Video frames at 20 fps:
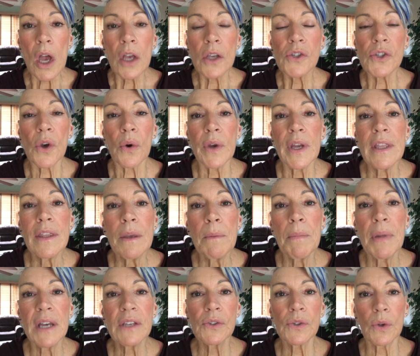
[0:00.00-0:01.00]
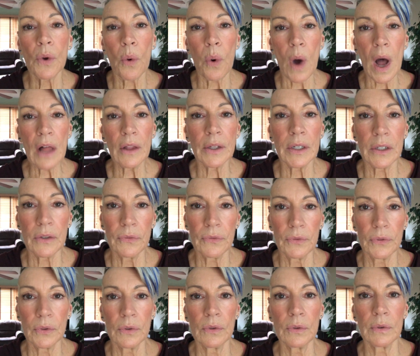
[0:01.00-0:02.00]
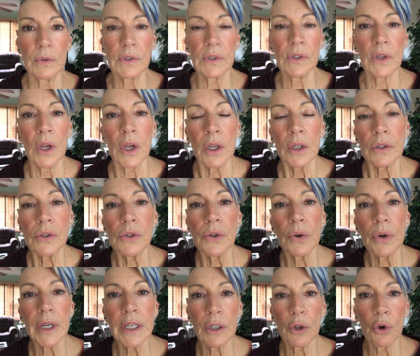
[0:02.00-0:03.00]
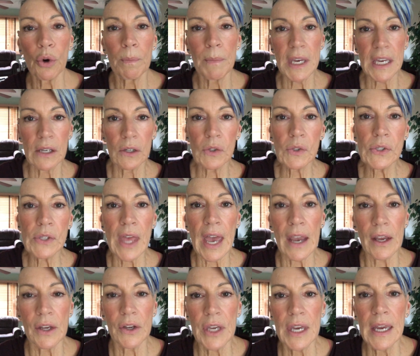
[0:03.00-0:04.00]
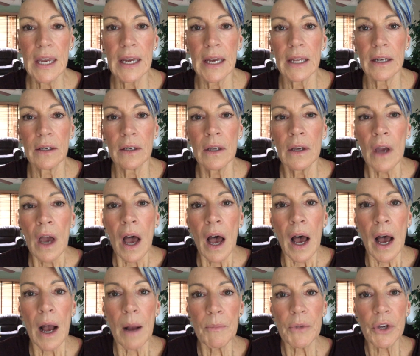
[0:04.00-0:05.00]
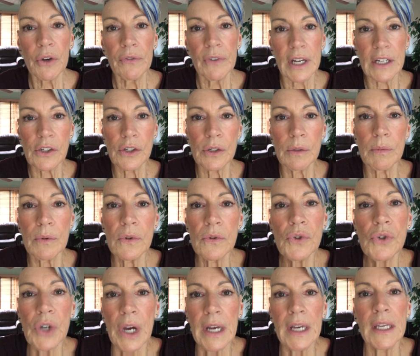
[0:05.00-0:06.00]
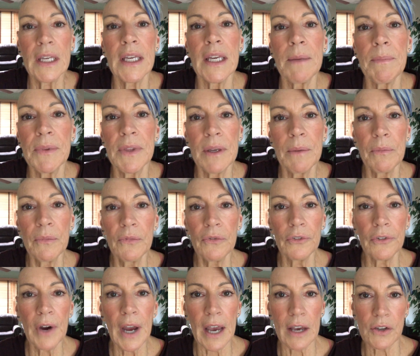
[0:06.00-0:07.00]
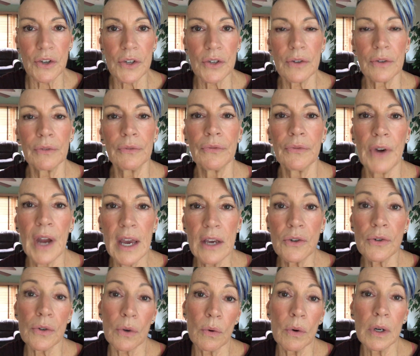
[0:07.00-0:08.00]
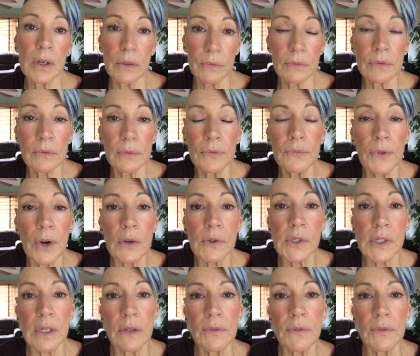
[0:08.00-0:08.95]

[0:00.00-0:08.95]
So eat the best quality foods during your meals that you can. Your vegetables, try and keep them fresh or frozen